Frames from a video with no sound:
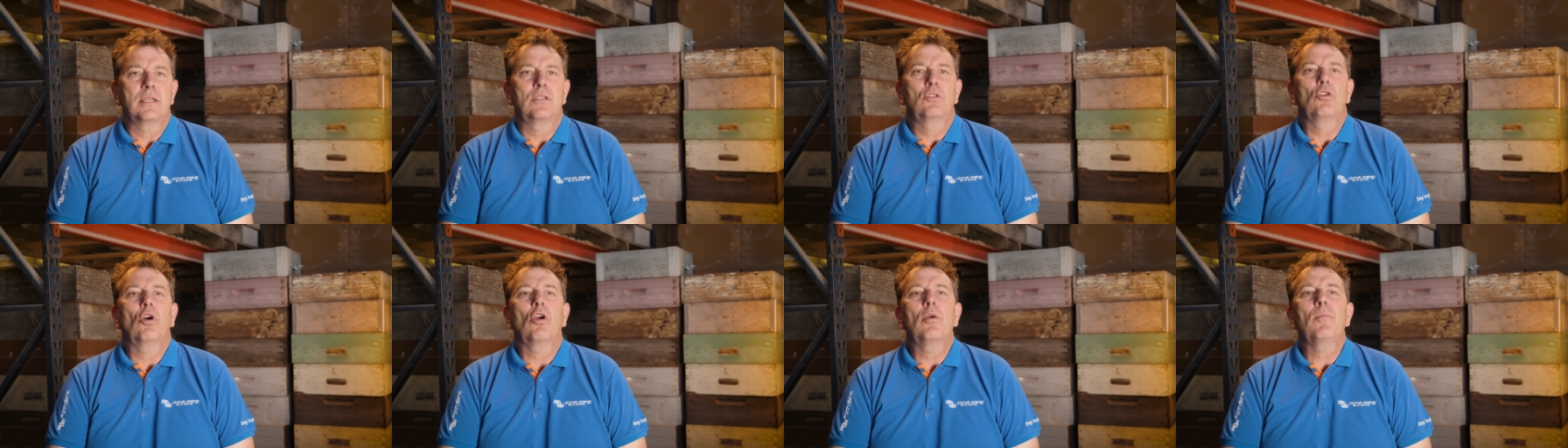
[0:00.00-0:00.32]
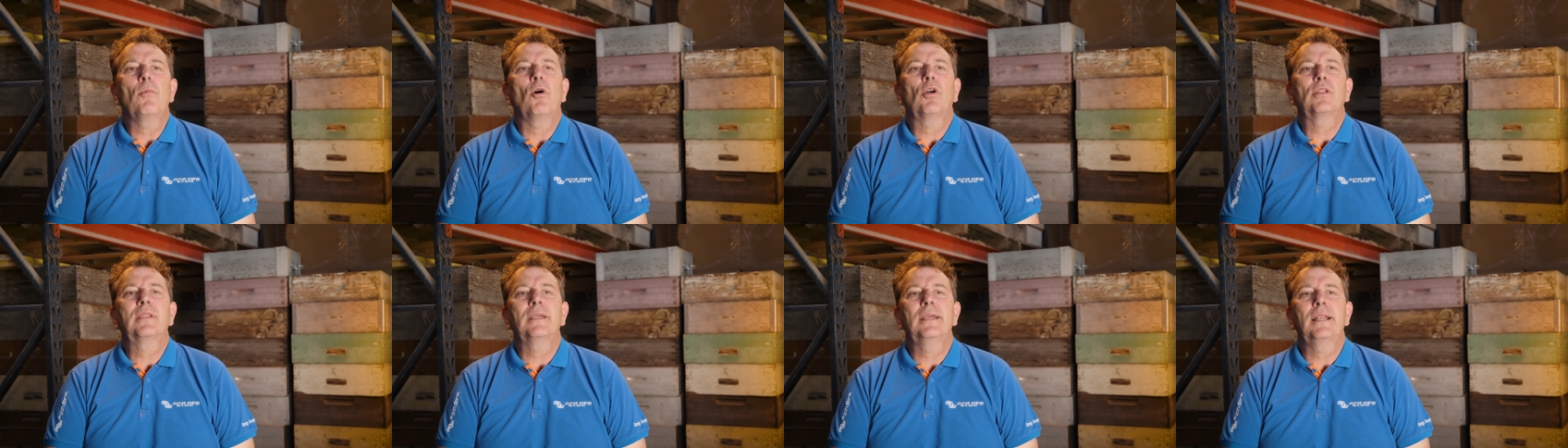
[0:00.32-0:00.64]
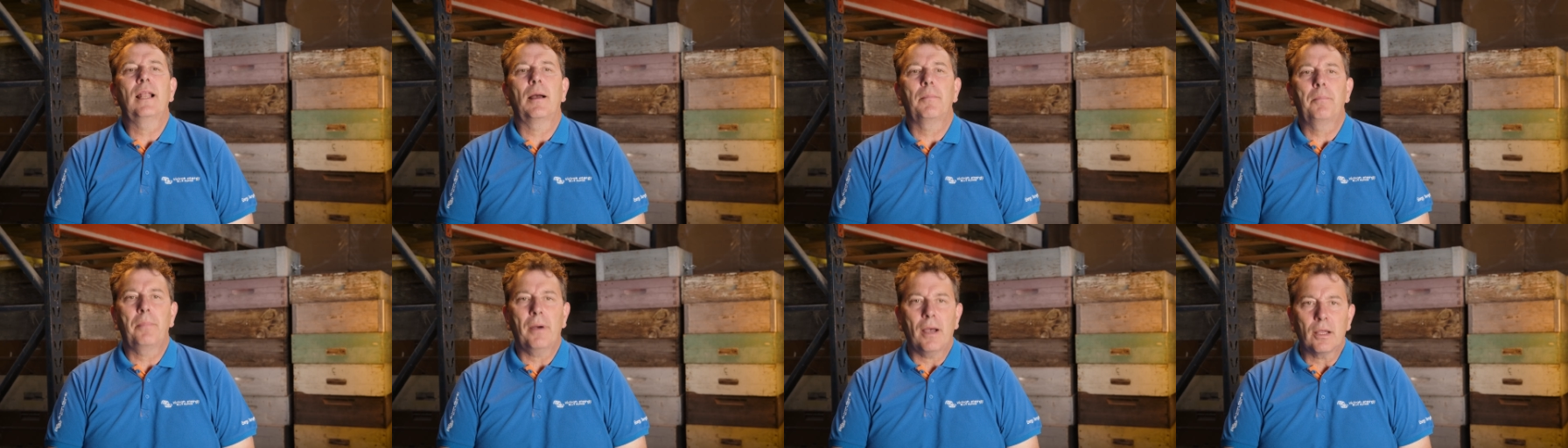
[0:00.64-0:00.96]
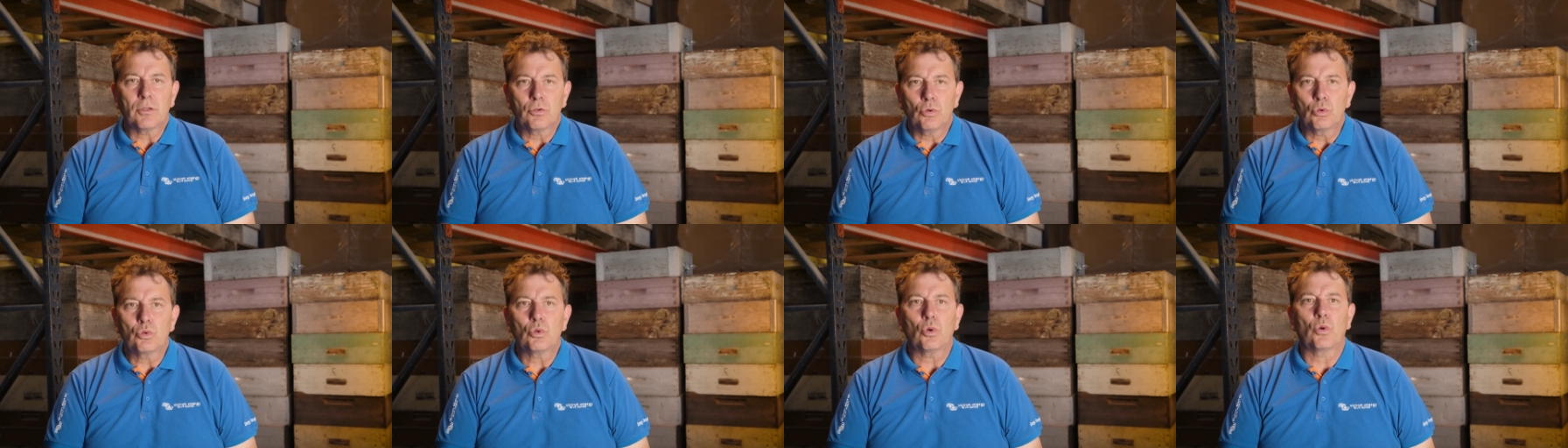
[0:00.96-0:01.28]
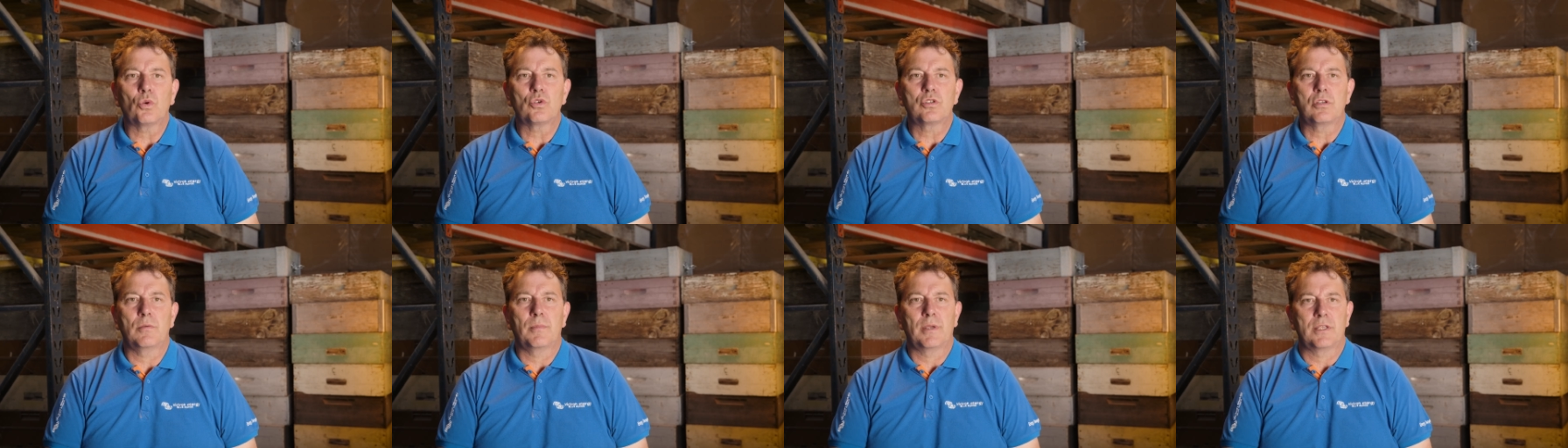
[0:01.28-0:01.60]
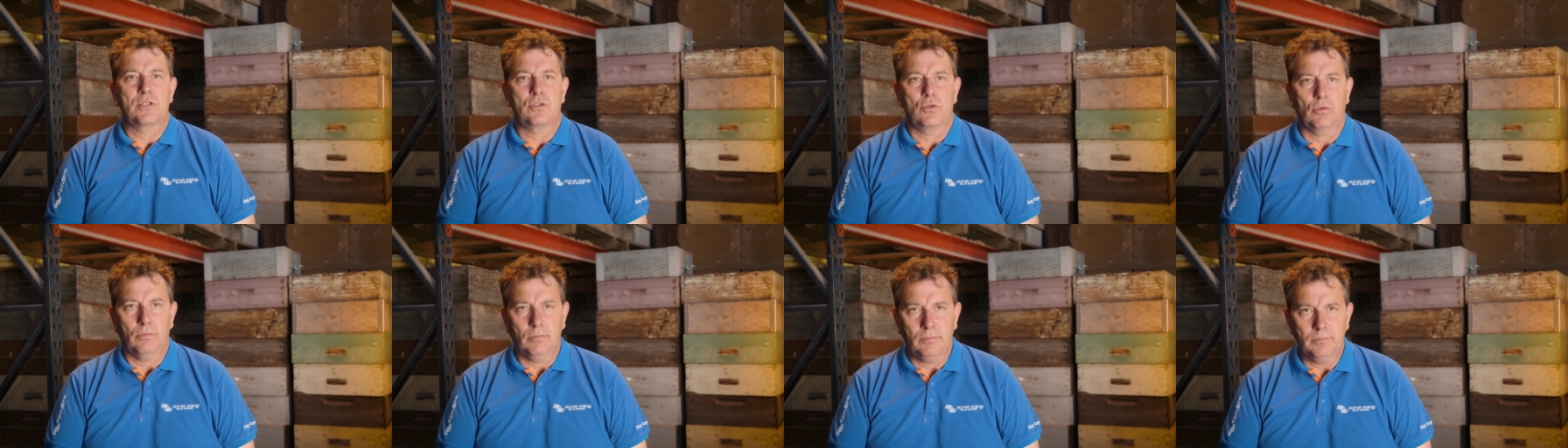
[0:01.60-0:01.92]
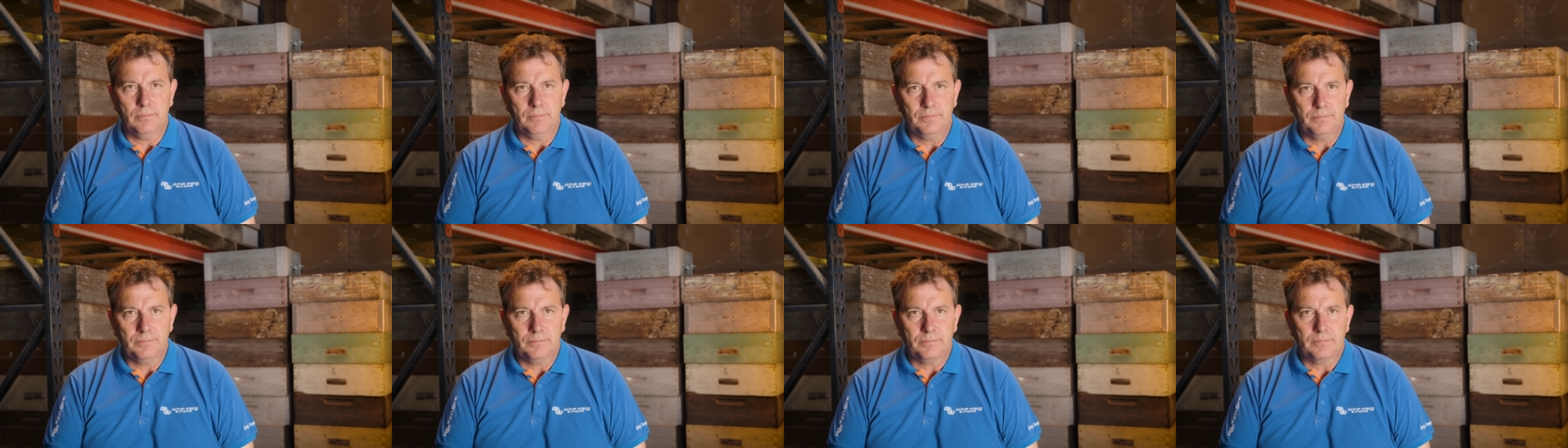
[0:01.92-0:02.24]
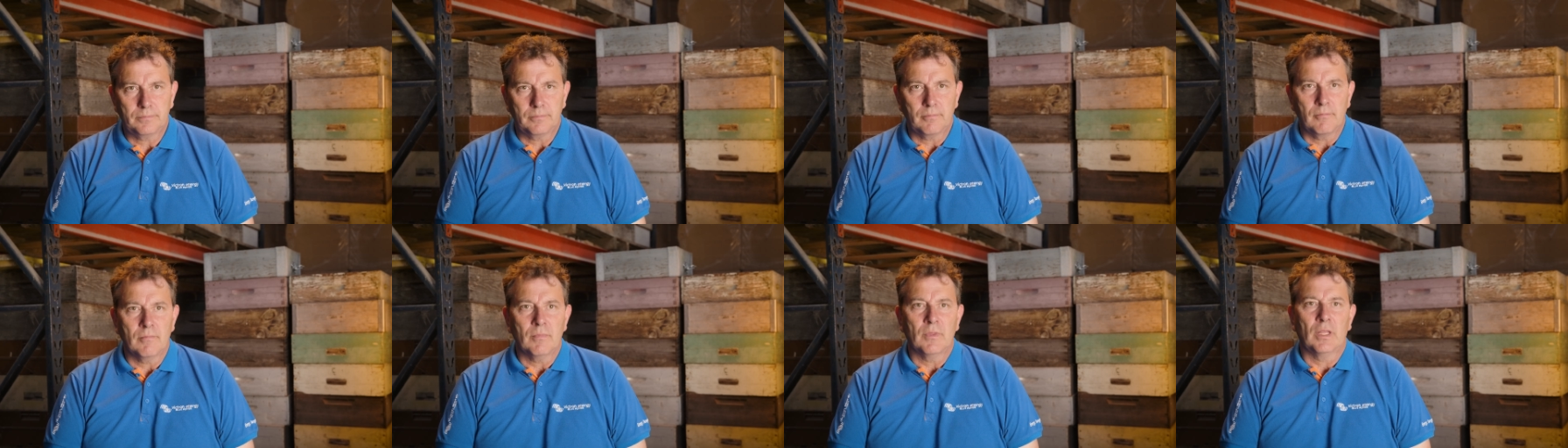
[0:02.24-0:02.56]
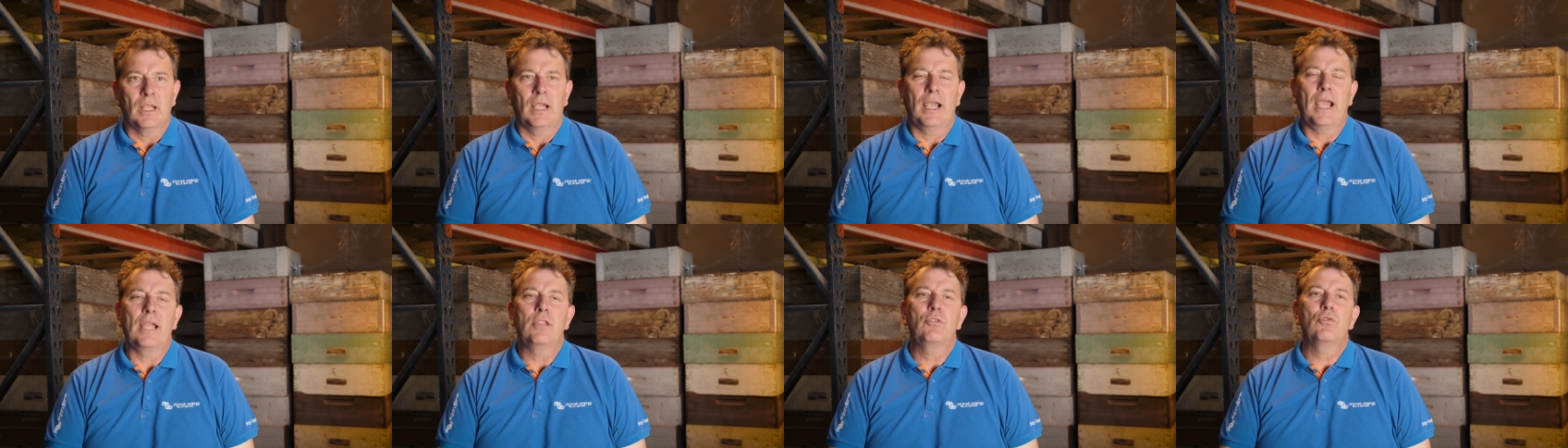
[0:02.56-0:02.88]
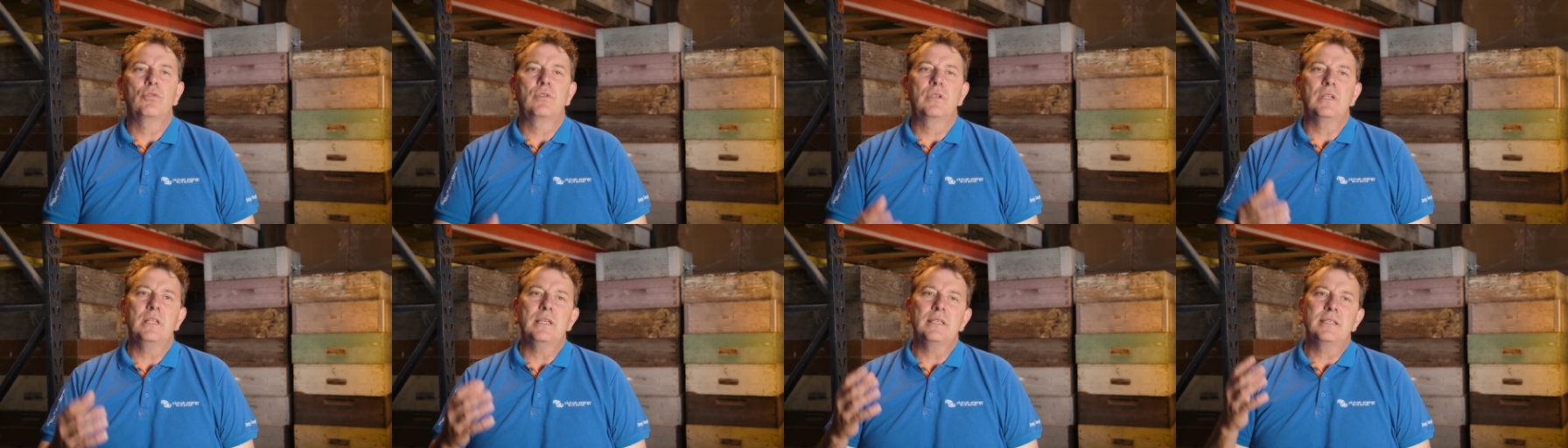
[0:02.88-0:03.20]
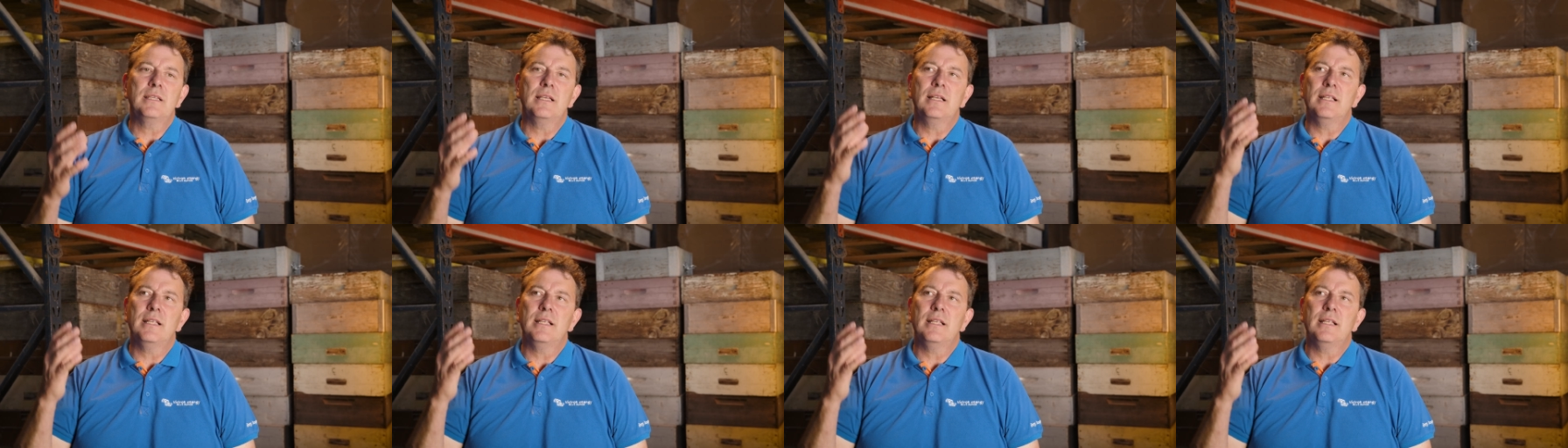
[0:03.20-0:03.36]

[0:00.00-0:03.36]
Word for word: to be able to increase the share of self-consumption